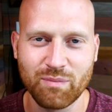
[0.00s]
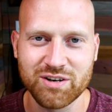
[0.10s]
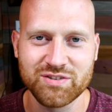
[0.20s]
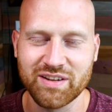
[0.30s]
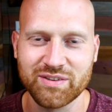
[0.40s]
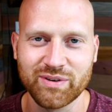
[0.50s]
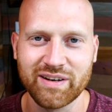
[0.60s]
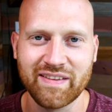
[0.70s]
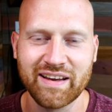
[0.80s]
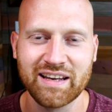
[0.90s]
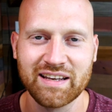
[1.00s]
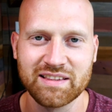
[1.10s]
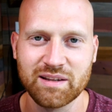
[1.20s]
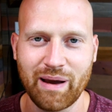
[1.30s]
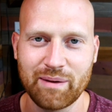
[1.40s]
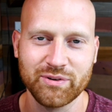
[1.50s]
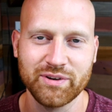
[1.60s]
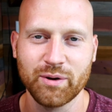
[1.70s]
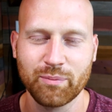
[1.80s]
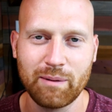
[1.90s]
march right through it and they can get them
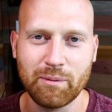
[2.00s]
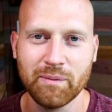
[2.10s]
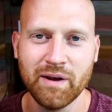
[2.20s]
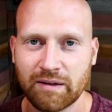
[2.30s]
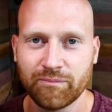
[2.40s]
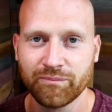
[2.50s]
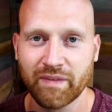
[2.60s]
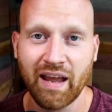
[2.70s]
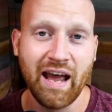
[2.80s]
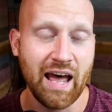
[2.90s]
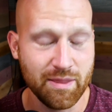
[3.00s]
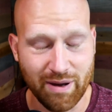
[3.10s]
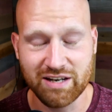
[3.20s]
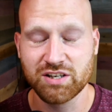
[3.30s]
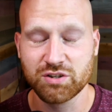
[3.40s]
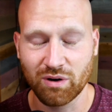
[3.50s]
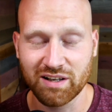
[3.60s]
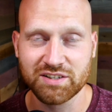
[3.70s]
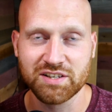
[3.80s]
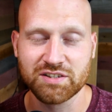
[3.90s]
absolutely no problem. And the
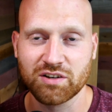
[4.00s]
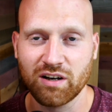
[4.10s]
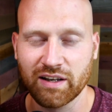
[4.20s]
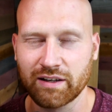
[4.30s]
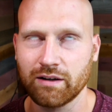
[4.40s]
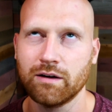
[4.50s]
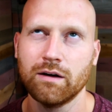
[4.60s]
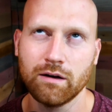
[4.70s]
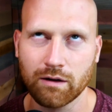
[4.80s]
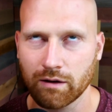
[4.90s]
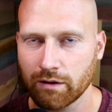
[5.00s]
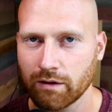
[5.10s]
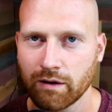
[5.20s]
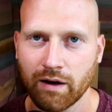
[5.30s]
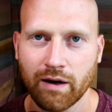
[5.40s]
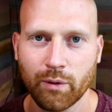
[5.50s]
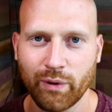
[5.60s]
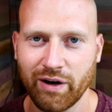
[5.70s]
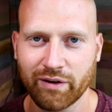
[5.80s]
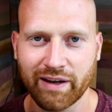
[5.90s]
Magizoologists are all like, oh,
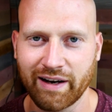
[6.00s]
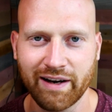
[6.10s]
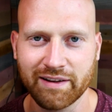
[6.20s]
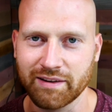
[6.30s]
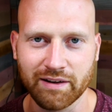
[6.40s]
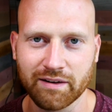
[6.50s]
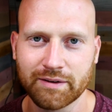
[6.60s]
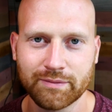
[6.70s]
we don't get anything.